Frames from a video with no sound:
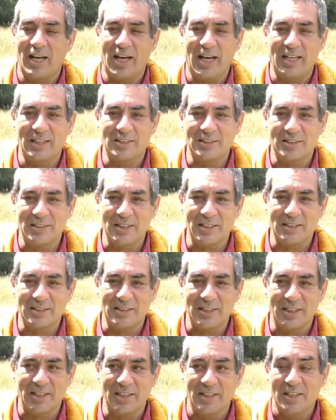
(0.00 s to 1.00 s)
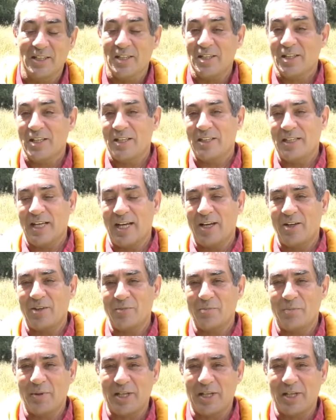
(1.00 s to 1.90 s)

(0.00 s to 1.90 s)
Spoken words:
and 60. Now,